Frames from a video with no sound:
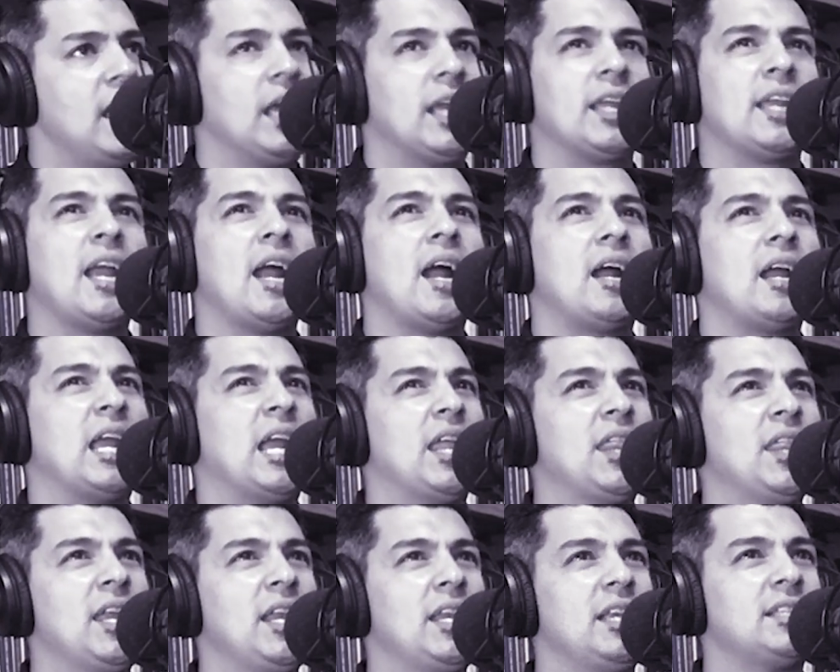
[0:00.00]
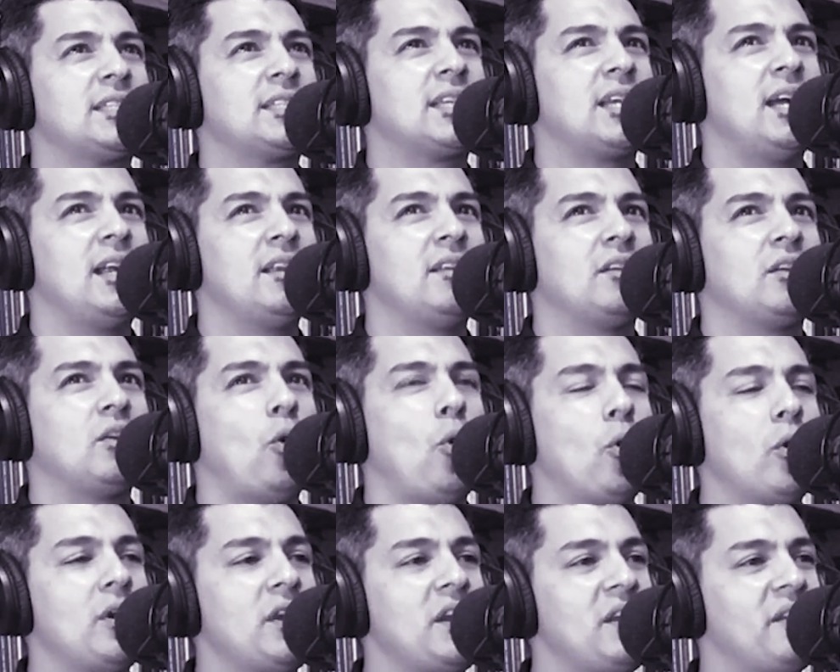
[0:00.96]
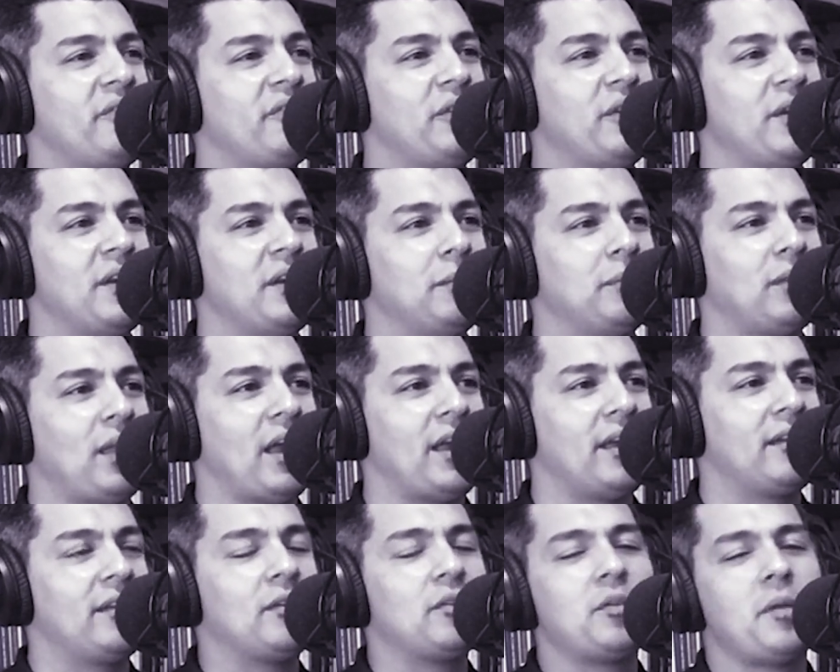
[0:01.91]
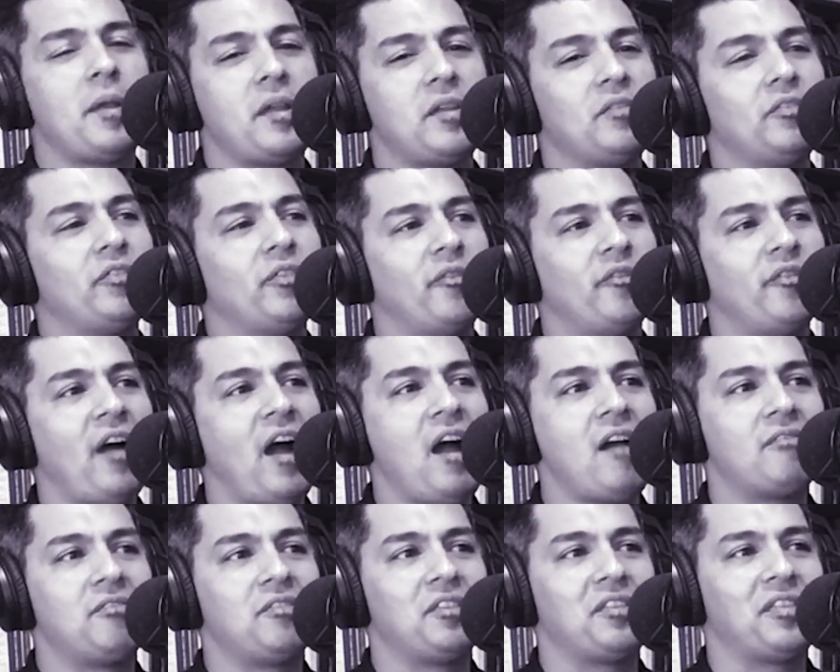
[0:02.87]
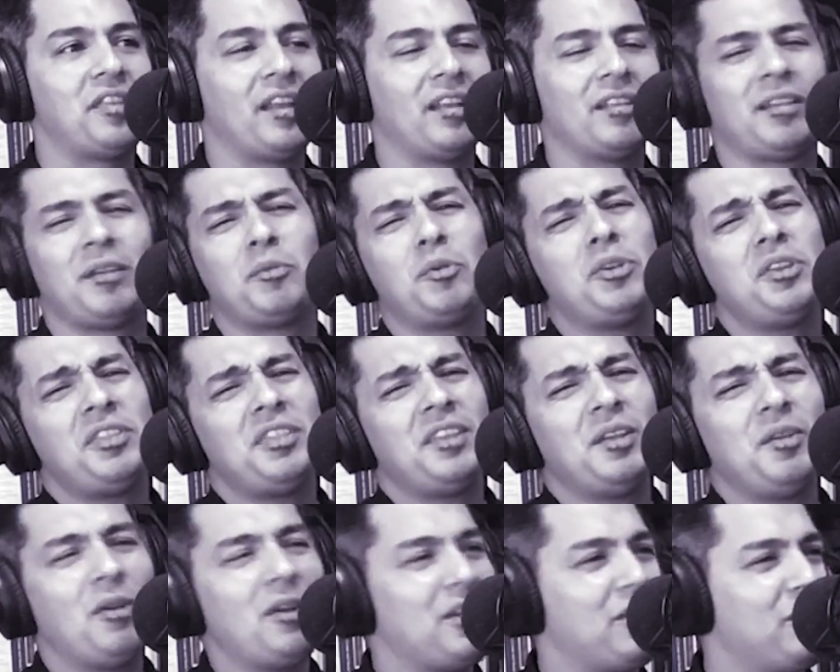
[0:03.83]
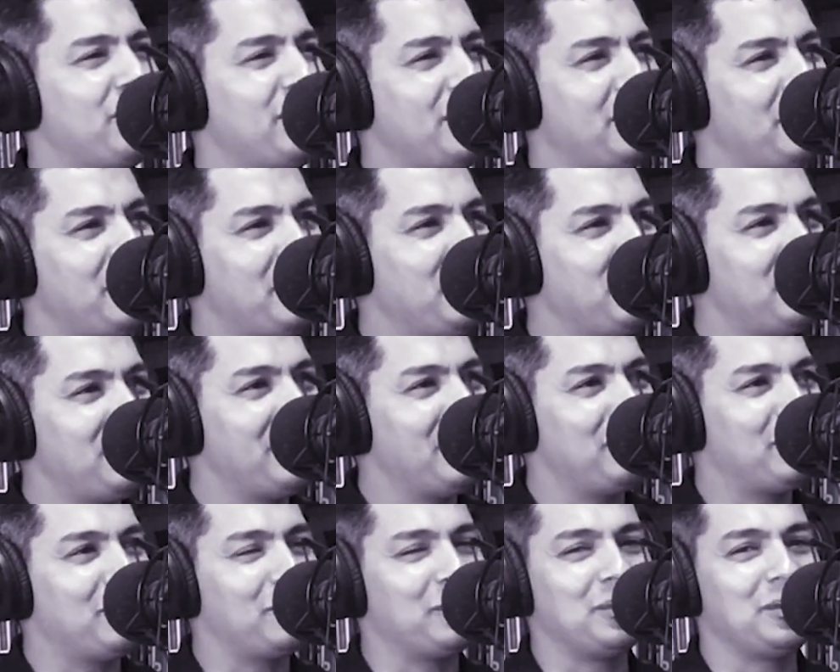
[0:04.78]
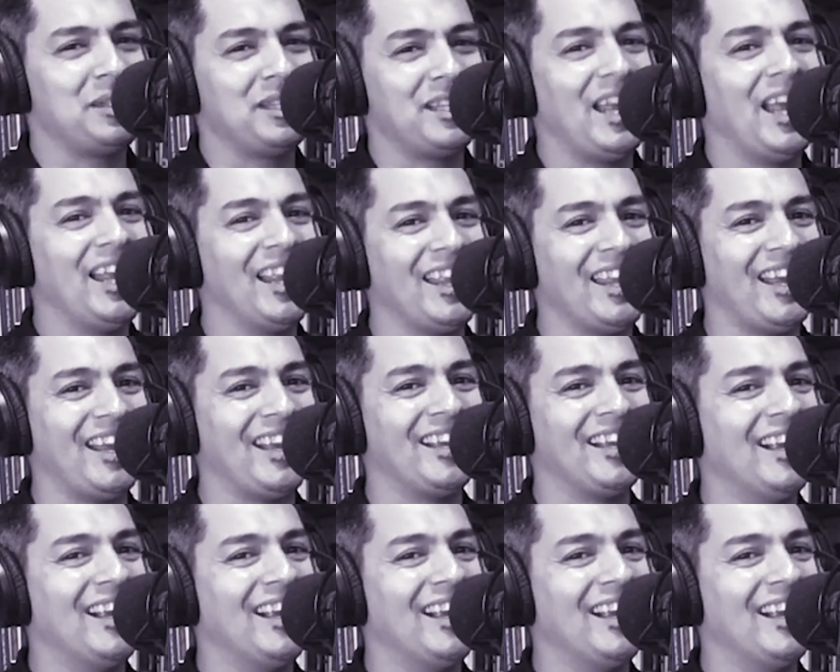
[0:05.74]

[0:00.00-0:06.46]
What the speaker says: Yeah, and then it's kind of corny if you end up like, you use a Vivrant Thing. Like, what do you think you are? You think Q-Tip or what do you like?